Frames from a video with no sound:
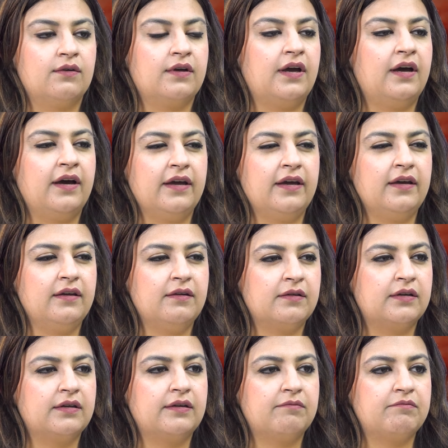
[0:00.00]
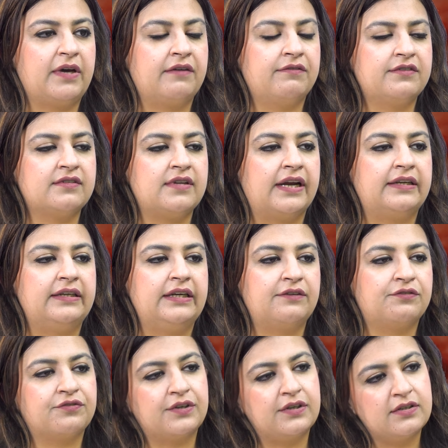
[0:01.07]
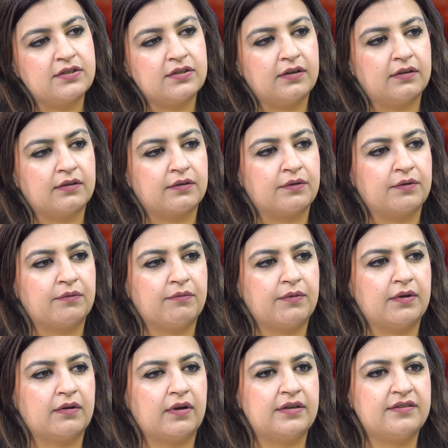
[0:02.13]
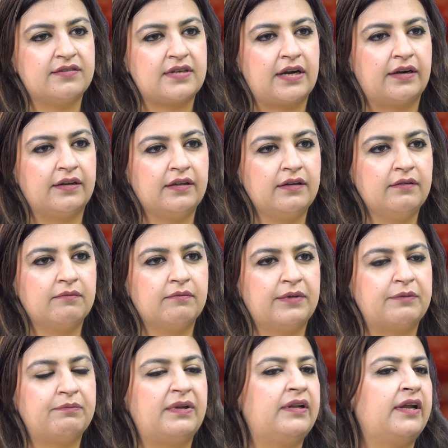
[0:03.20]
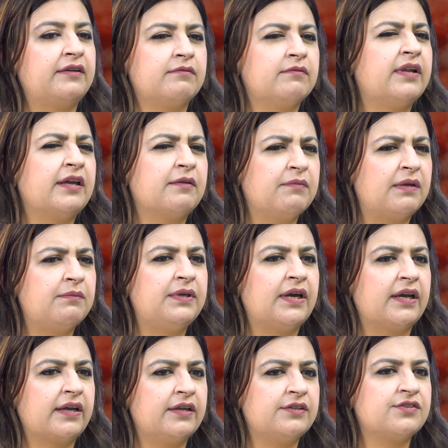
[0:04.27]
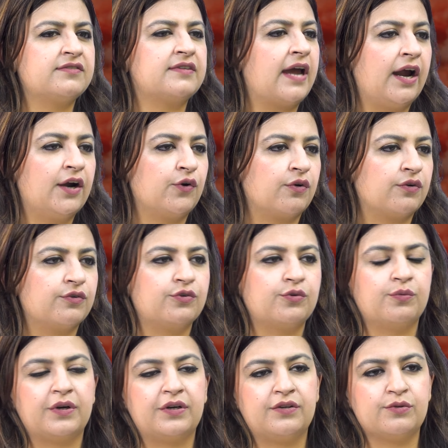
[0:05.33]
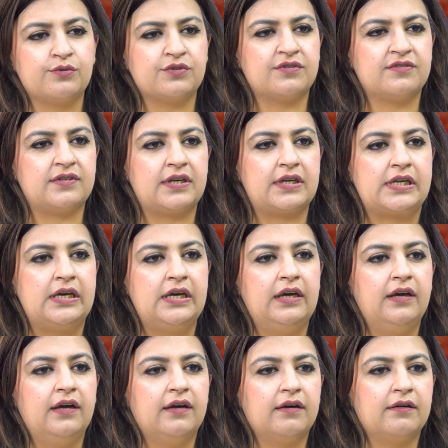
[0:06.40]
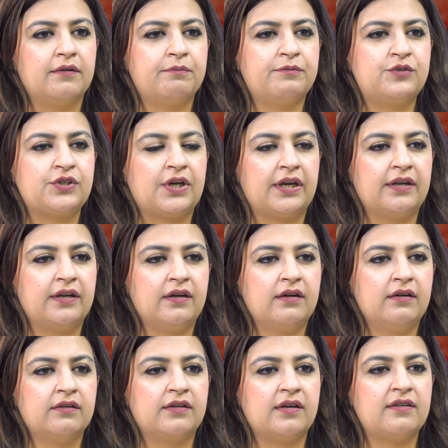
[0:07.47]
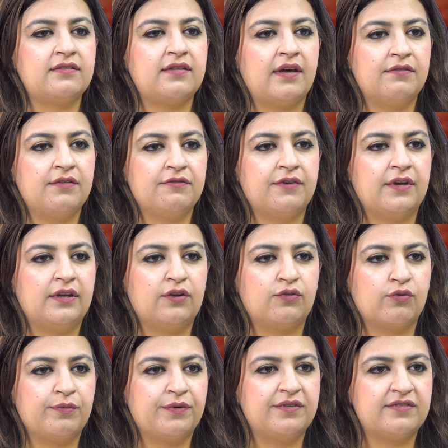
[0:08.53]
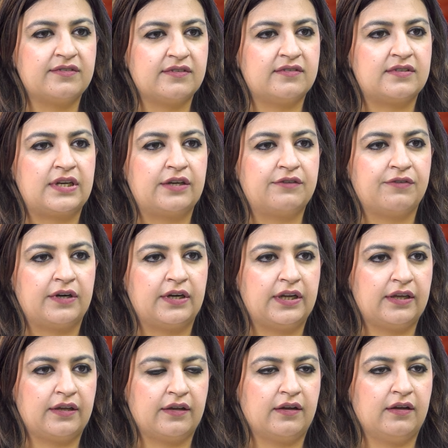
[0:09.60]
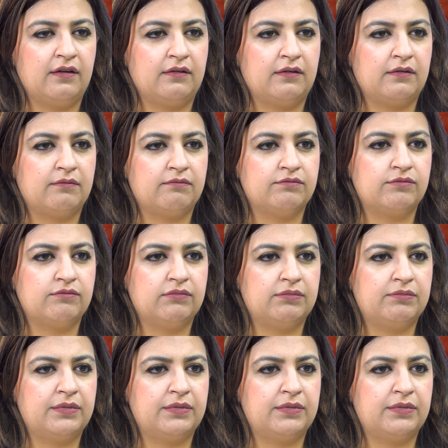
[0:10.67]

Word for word: Okay, I uh, have a slightly different uh, uh, understanding, but may, like, like, maybe I can just add on to what you just said. Mm-hmm. Uh, China does have a very robust state funding, um,